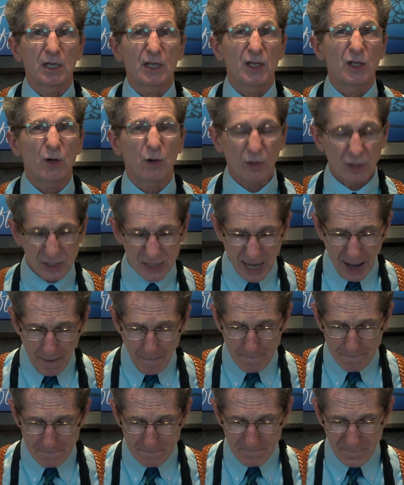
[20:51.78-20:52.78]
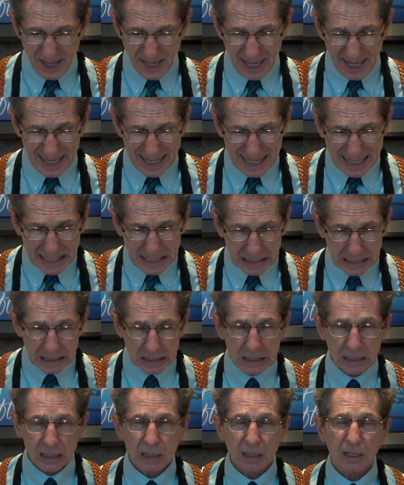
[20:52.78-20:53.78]
You notice how big
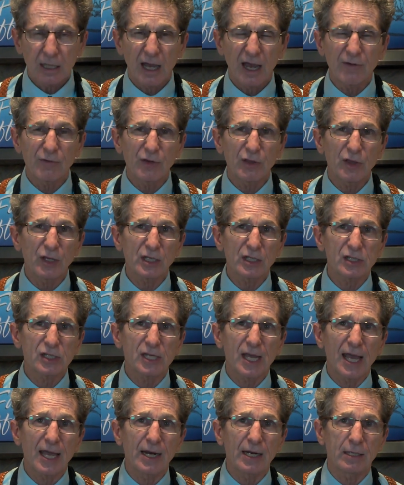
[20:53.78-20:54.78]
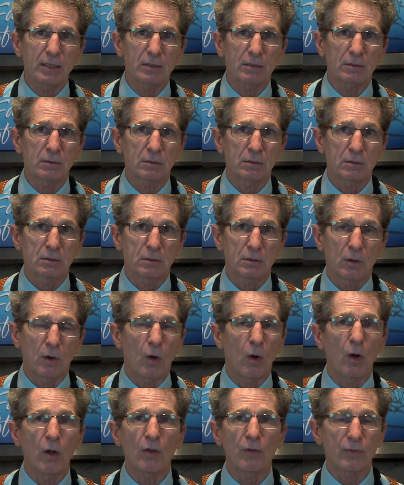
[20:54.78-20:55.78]
everything's getting?
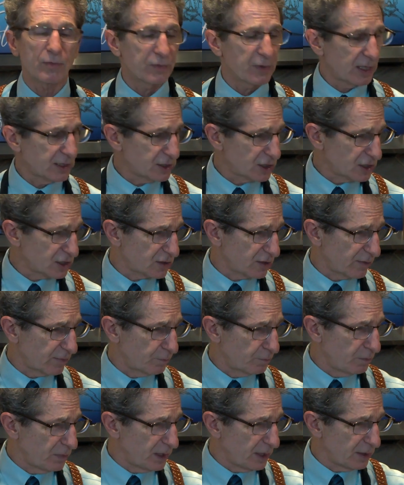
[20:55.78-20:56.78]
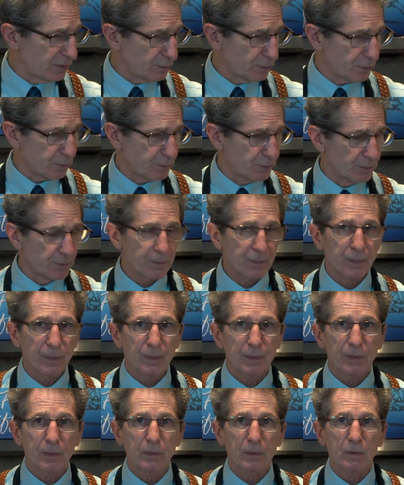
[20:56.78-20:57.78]
All, not just the meat
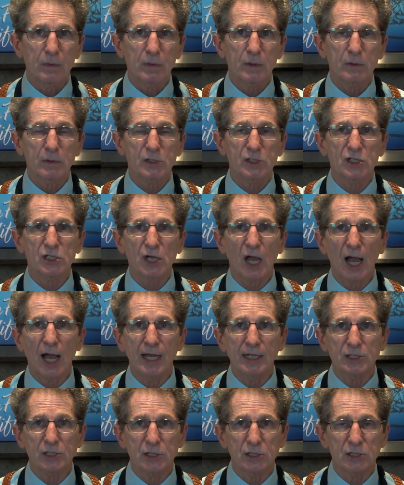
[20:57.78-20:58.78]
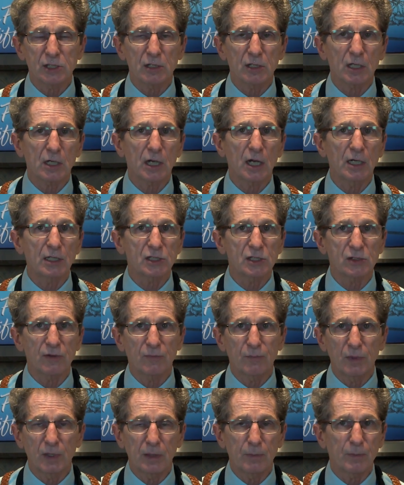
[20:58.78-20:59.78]
sizes and the cuts
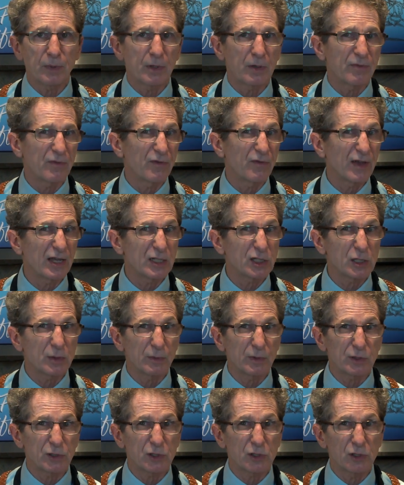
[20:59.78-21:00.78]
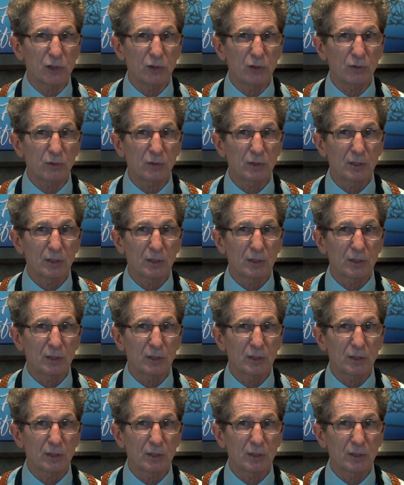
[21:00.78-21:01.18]
of meat, but of the vegetables too.